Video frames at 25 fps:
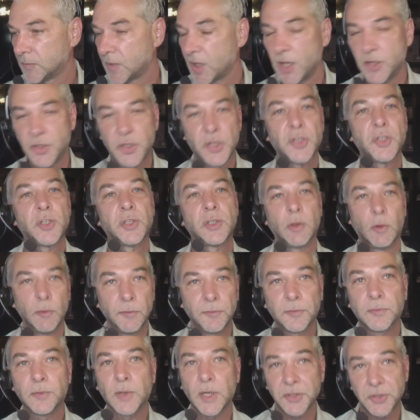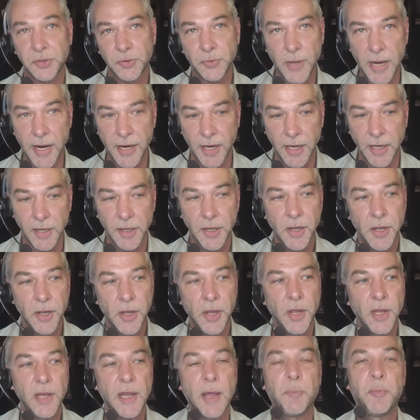just so frustrating
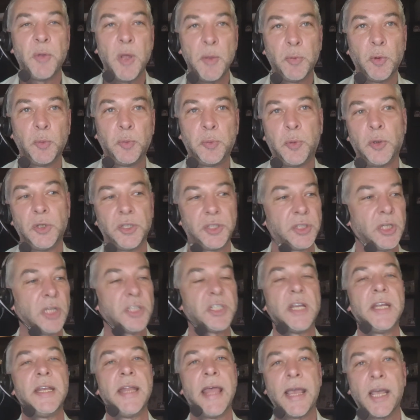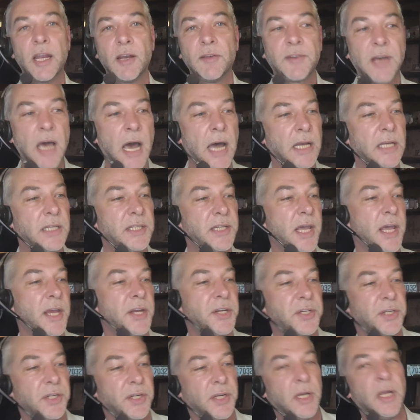that people put such a negative
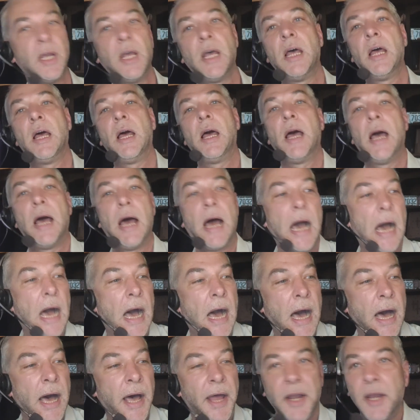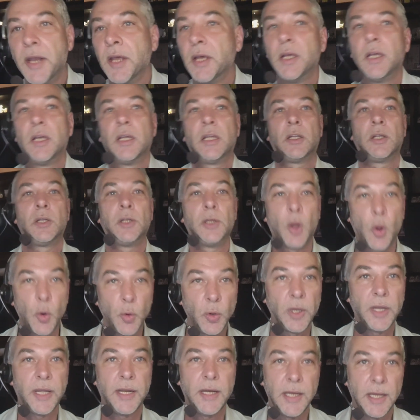connotation on
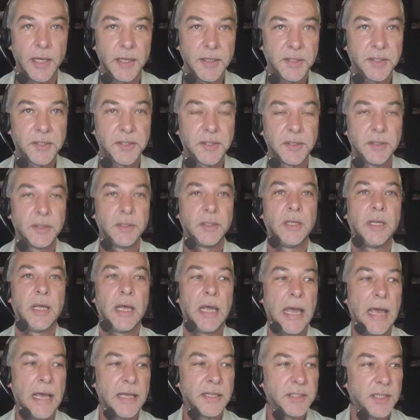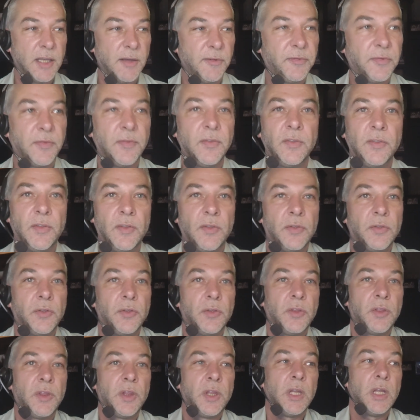loneliness as if
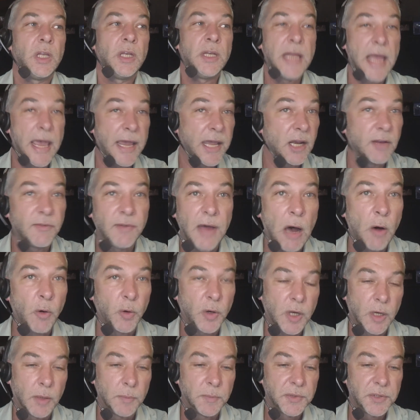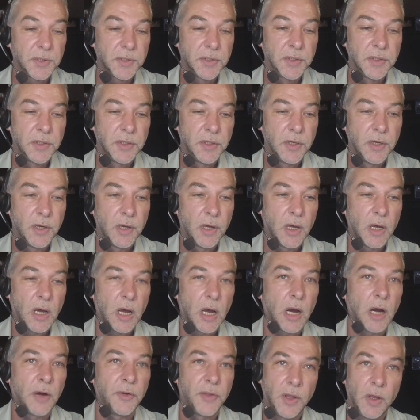negative outcomes
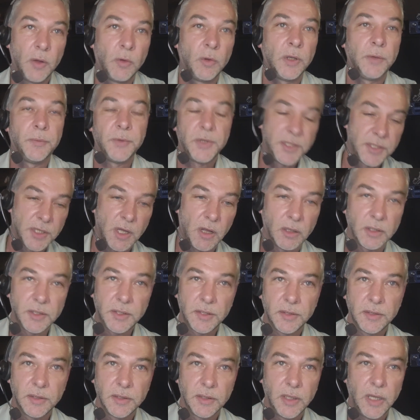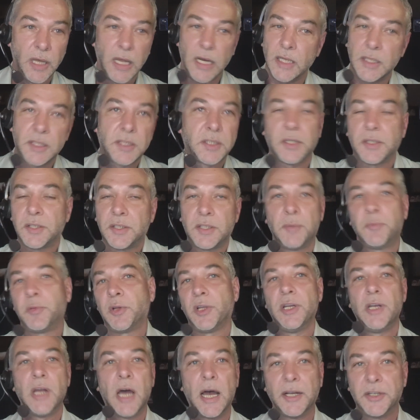are the only result. And it's just
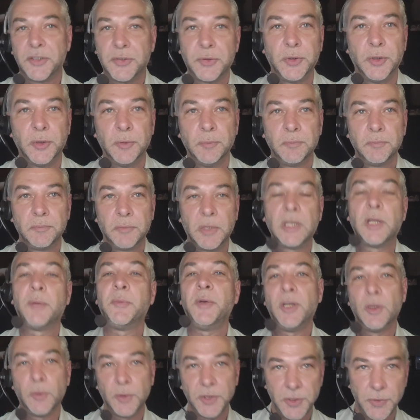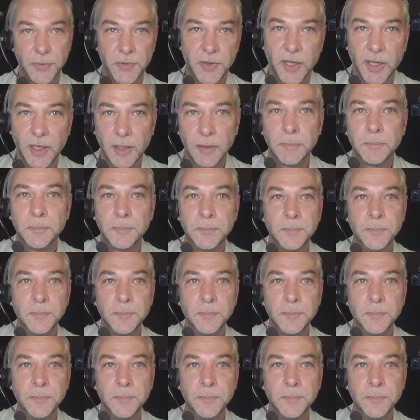simply not true. But let me know what you think.